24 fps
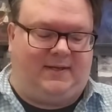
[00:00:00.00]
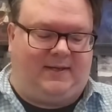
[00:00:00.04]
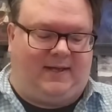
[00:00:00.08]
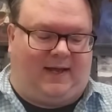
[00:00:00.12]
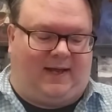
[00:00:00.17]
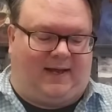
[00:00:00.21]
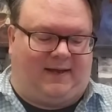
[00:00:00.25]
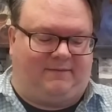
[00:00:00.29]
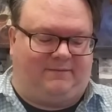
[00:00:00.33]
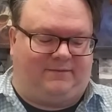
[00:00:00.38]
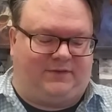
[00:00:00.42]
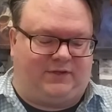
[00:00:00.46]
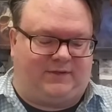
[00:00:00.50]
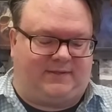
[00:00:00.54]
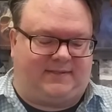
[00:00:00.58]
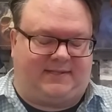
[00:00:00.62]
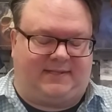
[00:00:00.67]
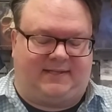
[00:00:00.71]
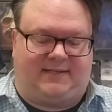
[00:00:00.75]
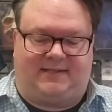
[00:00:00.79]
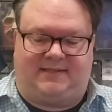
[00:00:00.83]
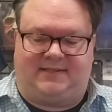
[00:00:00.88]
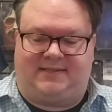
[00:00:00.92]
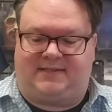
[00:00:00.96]
I've just
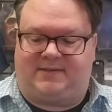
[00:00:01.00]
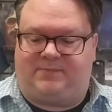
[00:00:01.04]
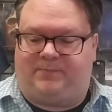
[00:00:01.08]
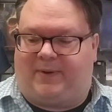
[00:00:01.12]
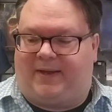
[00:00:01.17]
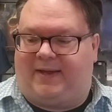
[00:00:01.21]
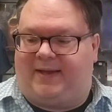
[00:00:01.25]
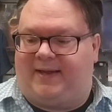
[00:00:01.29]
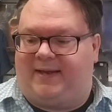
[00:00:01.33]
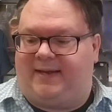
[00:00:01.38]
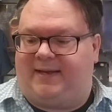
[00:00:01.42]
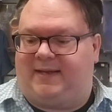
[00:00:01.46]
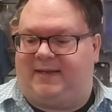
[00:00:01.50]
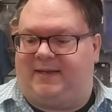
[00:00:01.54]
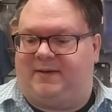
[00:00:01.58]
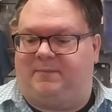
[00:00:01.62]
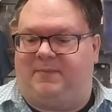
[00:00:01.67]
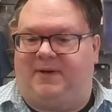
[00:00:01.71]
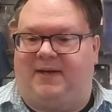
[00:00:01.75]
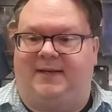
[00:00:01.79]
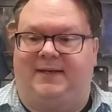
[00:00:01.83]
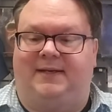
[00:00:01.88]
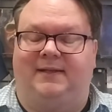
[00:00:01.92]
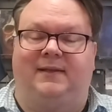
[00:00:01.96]
seen Spike and
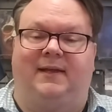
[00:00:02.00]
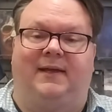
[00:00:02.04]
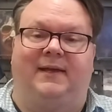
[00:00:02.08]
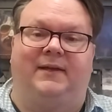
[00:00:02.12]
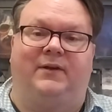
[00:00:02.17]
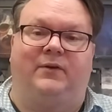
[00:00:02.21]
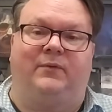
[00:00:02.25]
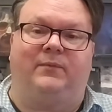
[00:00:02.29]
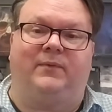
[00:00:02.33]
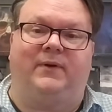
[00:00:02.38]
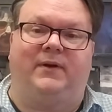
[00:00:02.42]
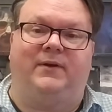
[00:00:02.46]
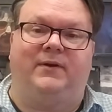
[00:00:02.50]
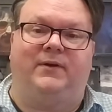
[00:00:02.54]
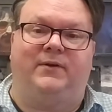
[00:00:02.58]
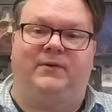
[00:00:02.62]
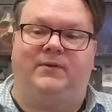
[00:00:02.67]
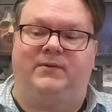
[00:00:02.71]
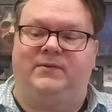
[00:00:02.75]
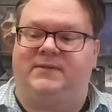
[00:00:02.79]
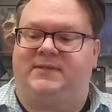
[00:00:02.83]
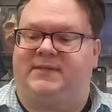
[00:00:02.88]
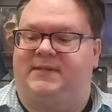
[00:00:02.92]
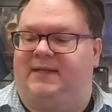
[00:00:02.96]
Mighty Like a
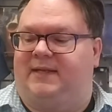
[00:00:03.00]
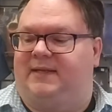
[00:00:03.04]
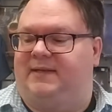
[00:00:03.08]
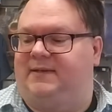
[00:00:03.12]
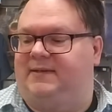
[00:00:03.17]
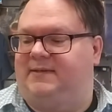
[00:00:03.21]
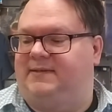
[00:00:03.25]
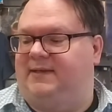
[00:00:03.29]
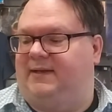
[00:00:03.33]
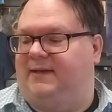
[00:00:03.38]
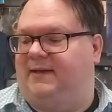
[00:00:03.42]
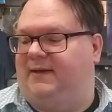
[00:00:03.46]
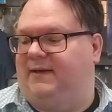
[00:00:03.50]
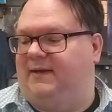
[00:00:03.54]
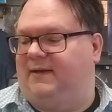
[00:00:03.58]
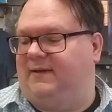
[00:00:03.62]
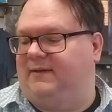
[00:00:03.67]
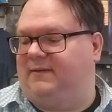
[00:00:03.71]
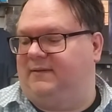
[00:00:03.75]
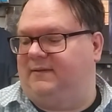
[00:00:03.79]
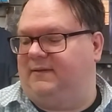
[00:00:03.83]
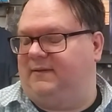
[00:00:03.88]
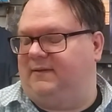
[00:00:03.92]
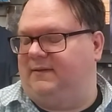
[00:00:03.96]
Rose and uh,
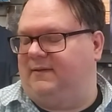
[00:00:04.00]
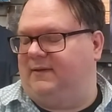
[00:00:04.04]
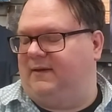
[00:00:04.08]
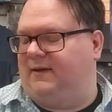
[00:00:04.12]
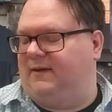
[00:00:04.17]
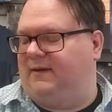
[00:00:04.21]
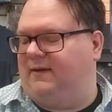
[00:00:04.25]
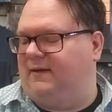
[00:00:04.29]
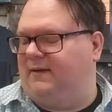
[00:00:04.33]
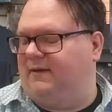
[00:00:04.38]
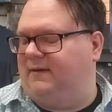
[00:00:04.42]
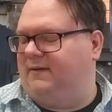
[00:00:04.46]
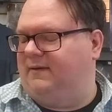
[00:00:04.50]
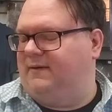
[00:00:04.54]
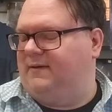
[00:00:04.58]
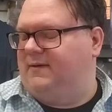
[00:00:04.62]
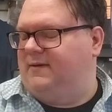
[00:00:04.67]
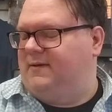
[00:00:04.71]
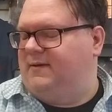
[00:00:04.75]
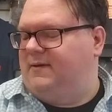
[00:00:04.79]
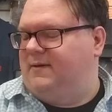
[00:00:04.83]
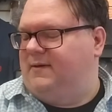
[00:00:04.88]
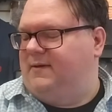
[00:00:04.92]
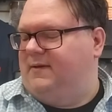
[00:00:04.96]
uh,
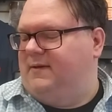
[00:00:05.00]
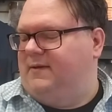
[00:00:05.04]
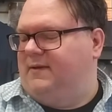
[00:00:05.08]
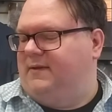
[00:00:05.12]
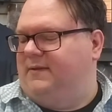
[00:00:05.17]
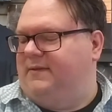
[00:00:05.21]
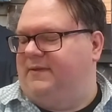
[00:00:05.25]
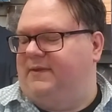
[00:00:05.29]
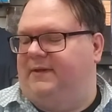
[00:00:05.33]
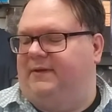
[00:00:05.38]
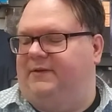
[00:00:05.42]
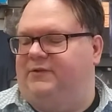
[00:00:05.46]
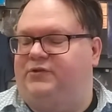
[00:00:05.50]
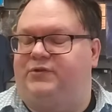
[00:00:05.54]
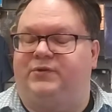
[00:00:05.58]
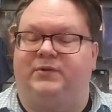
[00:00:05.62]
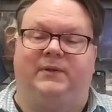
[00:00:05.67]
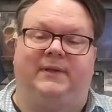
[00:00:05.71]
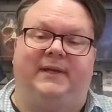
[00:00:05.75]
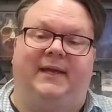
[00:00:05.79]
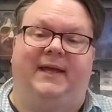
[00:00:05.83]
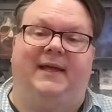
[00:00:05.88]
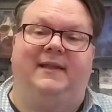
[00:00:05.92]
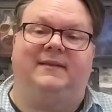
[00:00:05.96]
the
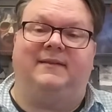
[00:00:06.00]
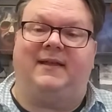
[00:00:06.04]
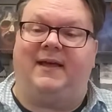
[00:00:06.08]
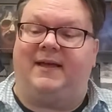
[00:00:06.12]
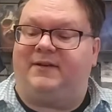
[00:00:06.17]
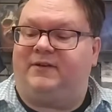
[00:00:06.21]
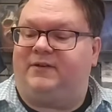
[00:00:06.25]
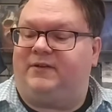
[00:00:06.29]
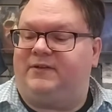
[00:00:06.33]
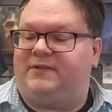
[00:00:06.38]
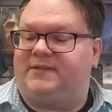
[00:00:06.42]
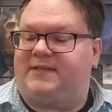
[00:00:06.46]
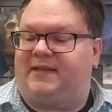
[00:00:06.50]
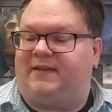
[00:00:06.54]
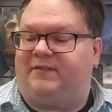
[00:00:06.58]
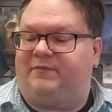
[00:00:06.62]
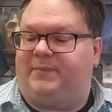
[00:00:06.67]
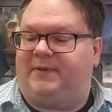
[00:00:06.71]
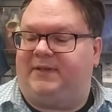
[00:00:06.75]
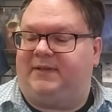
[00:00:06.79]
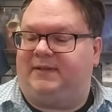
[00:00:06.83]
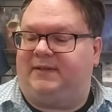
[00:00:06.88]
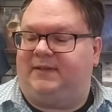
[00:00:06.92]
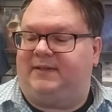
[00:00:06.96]
Juliet letters have
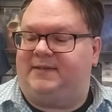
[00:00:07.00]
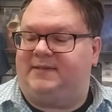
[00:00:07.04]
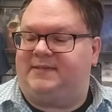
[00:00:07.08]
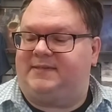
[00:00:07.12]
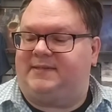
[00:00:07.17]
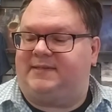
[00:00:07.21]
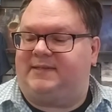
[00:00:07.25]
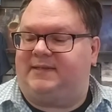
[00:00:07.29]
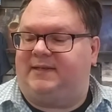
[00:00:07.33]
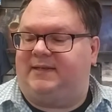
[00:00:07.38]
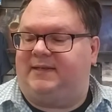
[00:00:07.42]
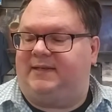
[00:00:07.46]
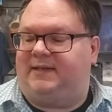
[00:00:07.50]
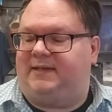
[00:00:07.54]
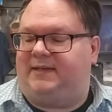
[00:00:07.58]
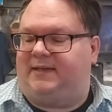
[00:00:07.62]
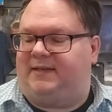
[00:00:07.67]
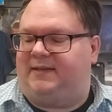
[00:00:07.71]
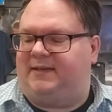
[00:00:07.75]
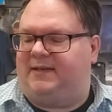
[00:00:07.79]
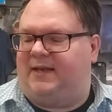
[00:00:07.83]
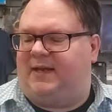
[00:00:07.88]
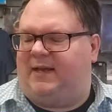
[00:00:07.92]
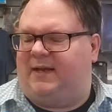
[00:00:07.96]
been listed
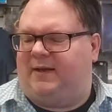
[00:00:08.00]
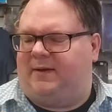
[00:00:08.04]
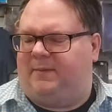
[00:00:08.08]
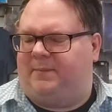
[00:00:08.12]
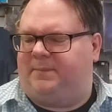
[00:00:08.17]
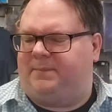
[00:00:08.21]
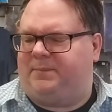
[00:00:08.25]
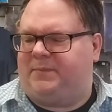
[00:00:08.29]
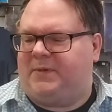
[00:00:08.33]
and um,